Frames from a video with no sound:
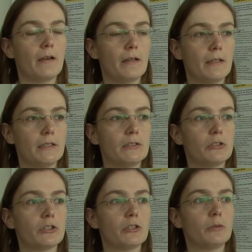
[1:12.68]

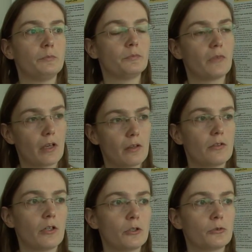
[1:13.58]
And the other
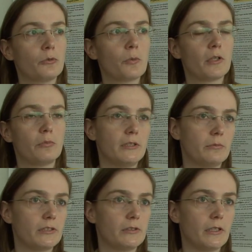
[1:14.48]
target group that we
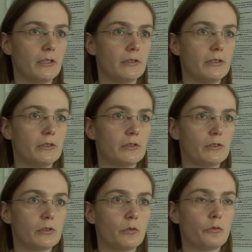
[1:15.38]
investigate
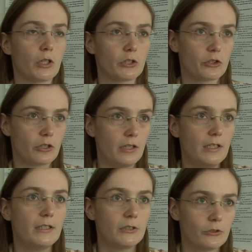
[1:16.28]
is functional
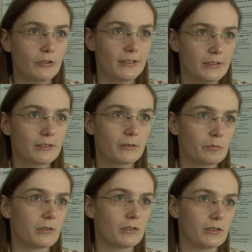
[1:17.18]
illiterates.
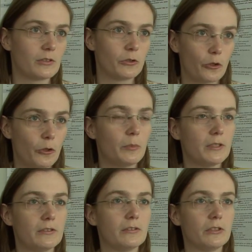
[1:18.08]
That's the term
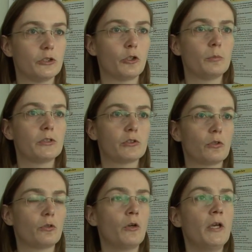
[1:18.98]
in German.
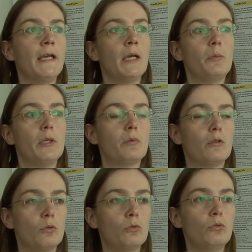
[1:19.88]
So
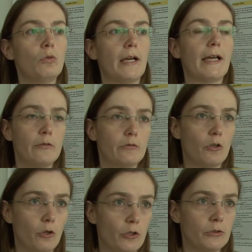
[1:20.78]
people who have
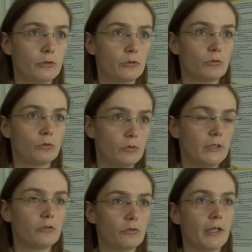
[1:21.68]
learned to
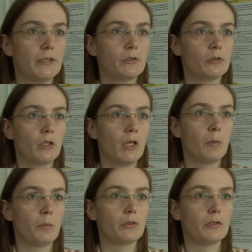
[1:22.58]
read and write,
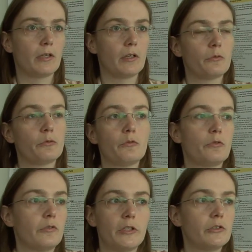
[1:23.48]
but have
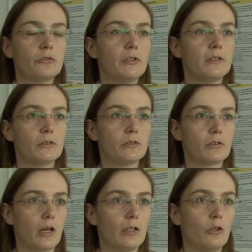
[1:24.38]
for various
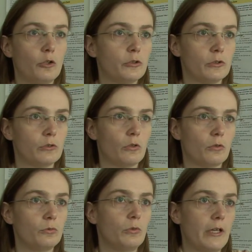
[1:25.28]
reasons unlearned it,
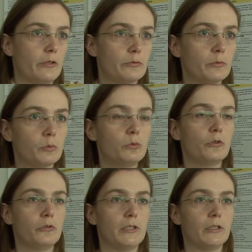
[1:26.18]
or who have
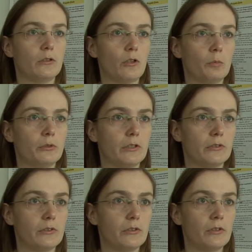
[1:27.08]
poor reading
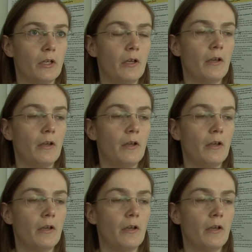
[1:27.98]
competencies.